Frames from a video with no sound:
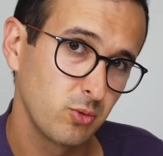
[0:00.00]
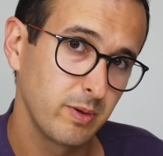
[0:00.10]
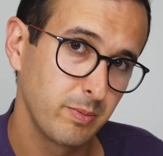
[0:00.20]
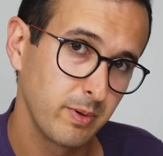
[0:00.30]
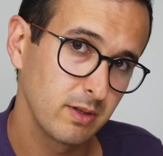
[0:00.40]
to
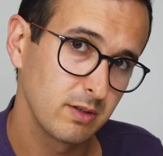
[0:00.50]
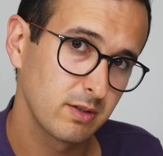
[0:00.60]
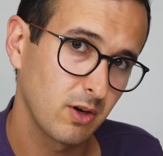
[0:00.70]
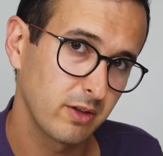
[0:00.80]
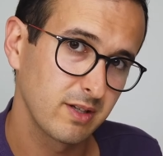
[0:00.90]
be
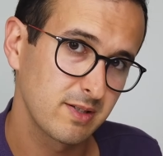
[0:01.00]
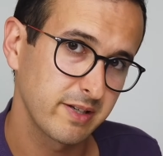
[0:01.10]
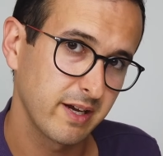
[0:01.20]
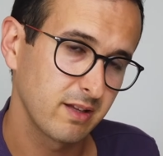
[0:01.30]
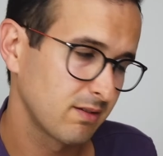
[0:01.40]
built on the
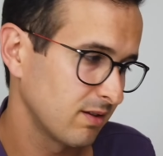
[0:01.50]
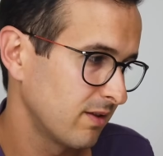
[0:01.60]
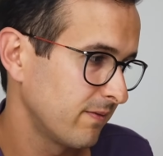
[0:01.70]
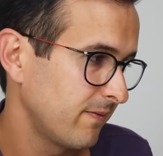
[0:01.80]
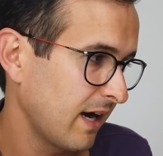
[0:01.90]
set,
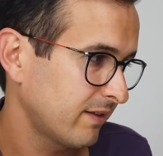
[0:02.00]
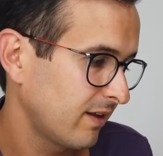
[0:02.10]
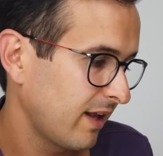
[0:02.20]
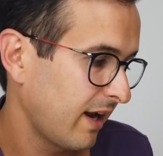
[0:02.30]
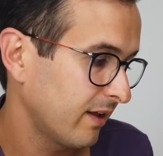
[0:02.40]
the fact
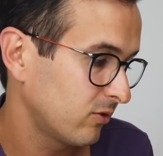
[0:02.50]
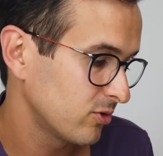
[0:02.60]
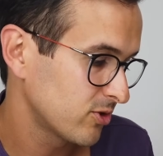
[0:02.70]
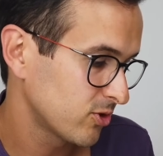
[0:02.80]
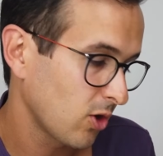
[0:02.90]
that I had to
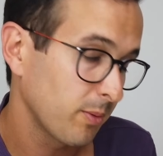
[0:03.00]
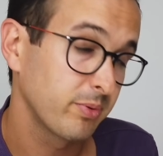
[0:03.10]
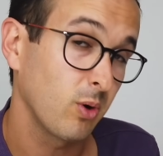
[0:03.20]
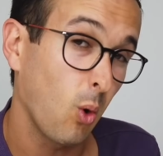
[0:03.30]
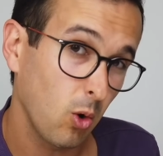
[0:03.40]

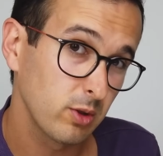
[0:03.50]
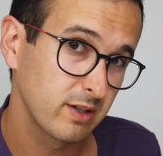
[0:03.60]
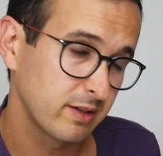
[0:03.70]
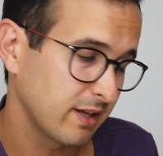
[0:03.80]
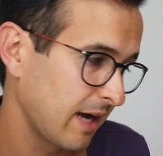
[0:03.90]
stop all
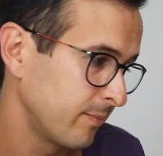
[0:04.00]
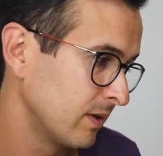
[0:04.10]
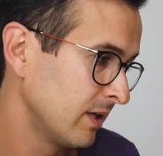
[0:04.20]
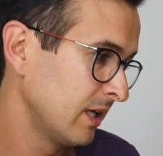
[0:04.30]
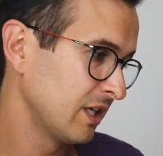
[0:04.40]
the time
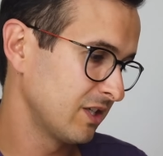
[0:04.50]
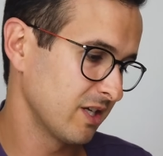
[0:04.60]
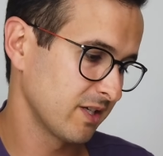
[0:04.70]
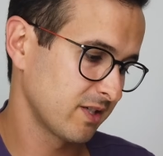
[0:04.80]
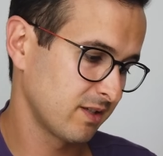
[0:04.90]

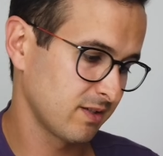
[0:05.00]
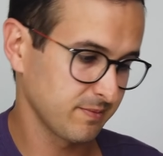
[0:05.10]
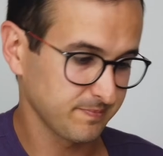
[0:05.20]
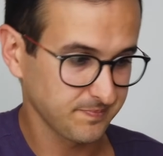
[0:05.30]
just